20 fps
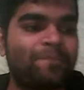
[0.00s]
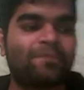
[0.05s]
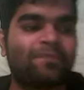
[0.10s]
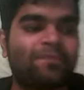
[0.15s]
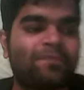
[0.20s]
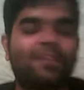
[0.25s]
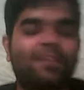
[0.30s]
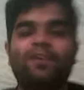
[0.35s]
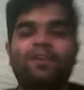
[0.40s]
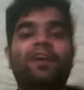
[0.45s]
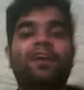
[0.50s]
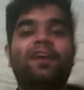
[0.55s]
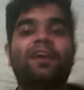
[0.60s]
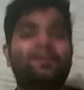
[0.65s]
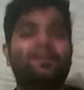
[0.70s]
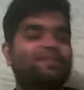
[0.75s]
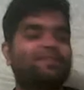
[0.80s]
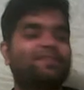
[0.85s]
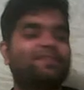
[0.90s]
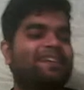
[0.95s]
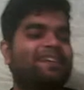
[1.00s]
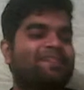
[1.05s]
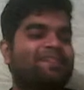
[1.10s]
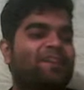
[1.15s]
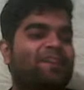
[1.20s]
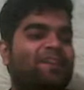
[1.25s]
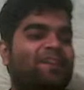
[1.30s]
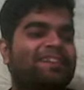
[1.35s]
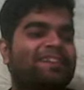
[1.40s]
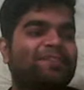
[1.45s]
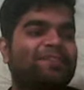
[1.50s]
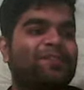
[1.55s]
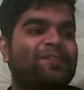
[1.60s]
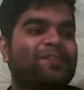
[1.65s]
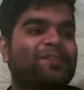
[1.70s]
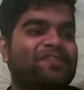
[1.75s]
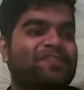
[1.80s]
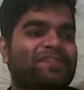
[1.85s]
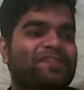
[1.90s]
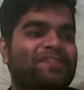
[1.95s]
No, Control Z is not the
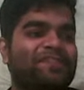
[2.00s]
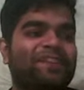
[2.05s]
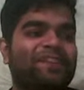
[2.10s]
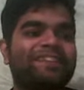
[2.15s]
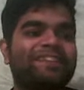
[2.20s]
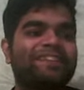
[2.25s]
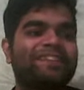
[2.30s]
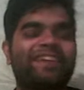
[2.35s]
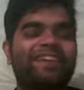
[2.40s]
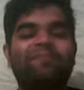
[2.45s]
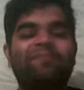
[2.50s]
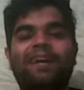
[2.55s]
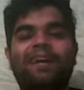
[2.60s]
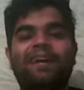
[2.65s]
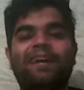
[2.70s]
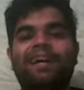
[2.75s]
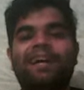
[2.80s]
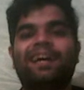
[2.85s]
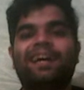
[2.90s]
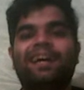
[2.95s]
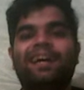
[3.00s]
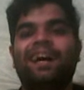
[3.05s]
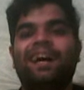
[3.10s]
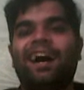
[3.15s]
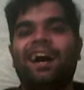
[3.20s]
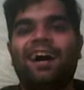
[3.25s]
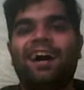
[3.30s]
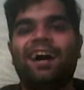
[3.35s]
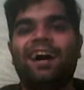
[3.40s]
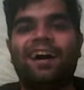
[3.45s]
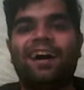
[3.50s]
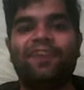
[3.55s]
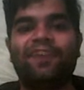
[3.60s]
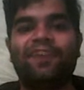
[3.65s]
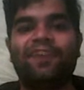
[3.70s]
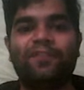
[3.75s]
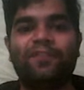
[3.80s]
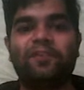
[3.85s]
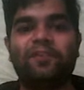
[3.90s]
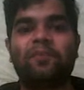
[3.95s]
solution for the same. If you
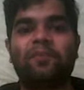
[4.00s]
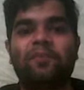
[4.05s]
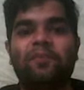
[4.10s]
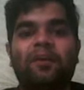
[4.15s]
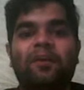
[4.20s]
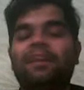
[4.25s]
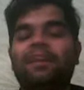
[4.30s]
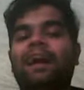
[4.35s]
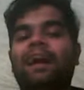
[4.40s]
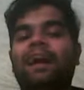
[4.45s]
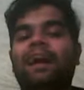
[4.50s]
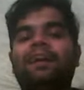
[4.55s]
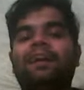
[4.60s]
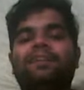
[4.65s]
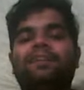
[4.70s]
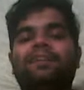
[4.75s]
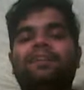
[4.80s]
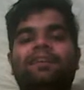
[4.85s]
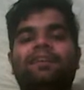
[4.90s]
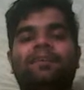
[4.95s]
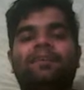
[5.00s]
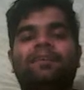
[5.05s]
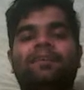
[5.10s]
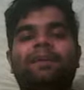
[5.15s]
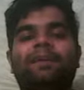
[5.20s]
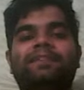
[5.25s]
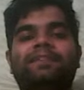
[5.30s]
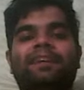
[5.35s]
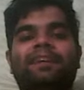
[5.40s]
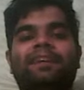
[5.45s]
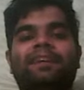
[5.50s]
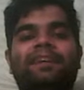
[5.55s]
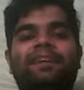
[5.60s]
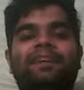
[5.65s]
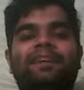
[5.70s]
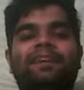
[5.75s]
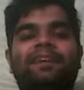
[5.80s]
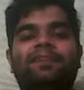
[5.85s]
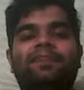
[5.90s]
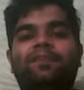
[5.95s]
don't want that, basically
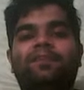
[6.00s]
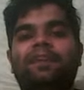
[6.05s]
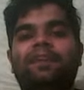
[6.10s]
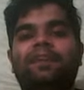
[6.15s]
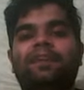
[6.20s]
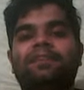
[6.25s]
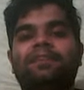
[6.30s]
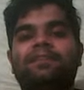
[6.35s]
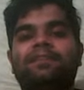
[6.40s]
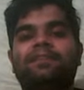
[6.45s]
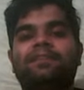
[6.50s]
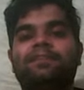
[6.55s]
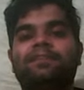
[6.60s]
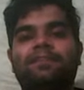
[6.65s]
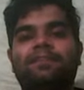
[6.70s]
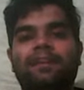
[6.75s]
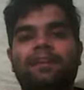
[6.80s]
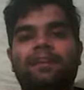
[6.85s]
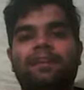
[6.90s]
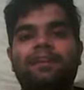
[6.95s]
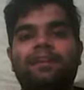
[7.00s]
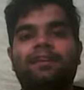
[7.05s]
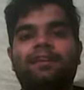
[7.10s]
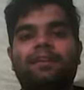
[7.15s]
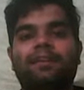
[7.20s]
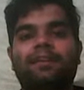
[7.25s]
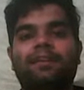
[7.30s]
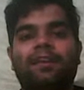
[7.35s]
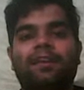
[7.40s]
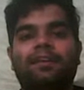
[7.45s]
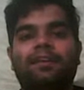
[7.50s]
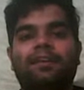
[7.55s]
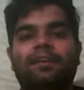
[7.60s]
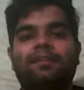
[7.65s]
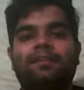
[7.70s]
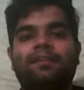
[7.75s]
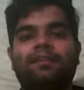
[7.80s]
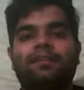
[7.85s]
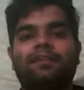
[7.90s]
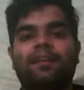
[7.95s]
you can just click.
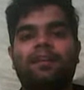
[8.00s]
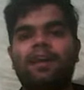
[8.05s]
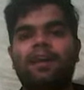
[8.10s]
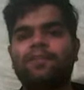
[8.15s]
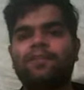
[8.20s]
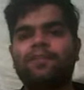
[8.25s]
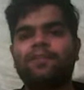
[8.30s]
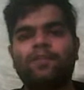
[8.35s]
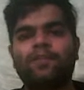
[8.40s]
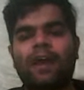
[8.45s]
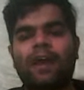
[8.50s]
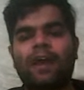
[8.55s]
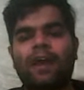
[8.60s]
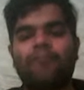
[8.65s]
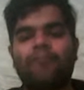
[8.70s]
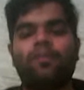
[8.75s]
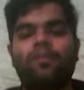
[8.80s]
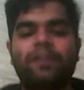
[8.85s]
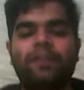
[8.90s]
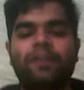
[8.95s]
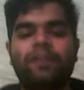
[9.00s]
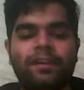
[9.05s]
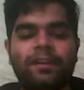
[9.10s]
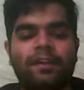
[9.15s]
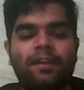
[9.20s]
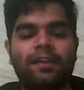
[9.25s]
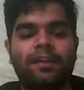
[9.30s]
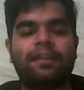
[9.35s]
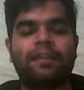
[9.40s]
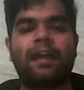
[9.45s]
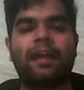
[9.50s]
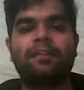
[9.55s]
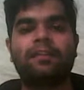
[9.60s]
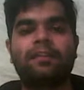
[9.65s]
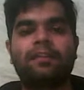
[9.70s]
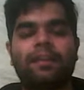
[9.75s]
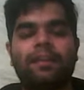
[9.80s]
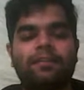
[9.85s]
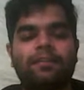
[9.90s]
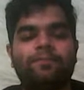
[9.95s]
And if you have already done that,
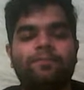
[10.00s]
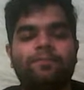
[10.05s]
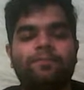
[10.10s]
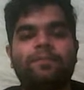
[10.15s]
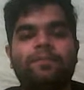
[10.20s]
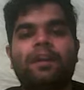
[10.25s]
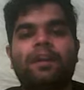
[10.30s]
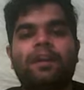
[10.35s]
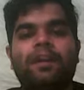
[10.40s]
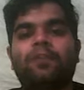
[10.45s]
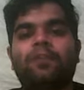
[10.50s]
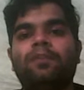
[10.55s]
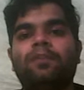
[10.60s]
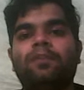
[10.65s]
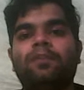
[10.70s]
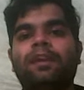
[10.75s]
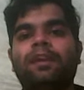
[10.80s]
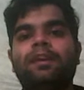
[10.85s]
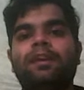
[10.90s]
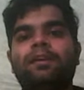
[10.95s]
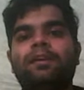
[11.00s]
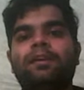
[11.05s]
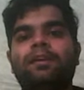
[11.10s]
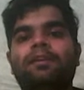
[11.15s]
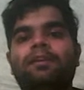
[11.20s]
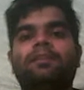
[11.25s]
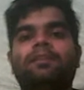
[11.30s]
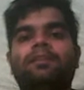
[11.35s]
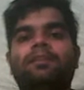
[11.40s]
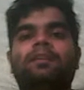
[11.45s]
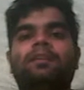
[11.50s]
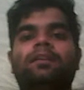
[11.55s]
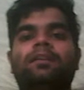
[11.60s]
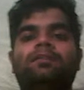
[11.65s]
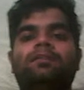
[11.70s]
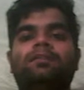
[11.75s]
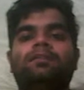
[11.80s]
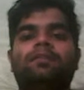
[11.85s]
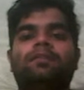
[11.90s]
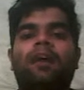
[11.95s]
like Control A,
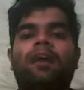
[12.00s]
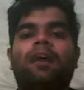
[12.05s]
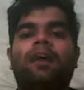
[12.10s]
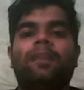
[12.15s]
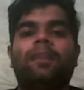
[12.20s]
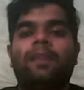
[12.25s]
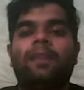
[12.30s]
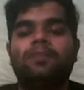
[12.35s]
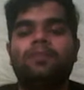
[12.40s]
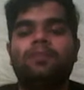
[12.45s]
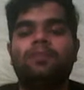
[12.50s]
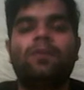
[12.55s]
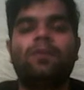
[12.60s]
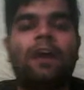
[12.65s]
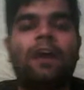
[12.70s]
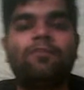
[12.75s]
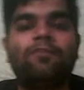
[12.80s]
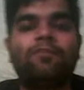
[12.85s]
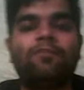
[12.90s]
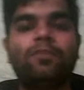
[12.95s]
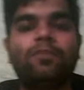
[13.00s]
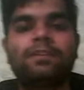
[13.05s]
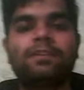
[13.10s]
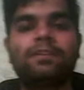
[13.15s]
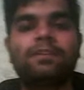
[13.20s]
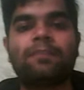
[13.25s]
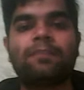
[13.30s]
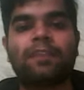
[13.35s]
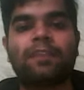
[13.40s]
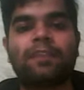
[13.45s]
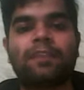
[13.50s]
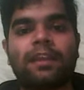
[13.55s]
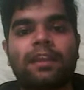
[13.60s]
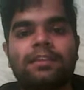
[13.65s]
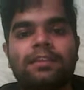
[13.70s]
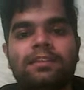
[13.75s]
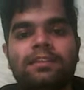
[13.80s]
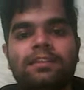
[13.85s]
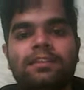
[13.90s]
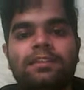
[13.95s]
then you have doing something like
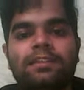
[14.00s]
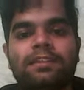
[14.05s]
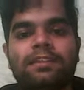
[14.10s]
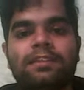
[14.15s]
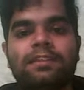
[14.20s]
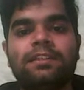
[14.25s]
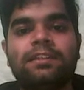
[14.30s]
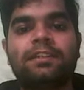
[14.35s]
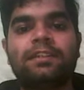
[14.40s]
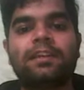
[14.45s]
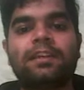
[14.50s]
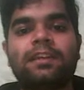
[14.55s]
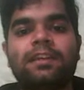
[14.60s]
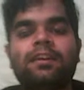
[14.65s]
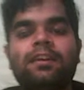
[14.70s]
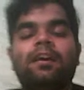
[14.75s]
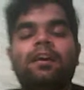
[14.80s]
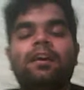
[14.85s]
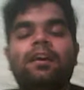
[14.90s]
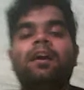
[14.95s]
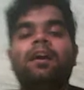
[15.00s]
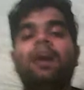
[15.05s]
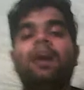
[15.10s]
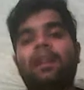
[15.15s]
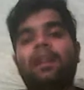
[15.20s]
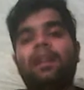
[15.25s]
tick. And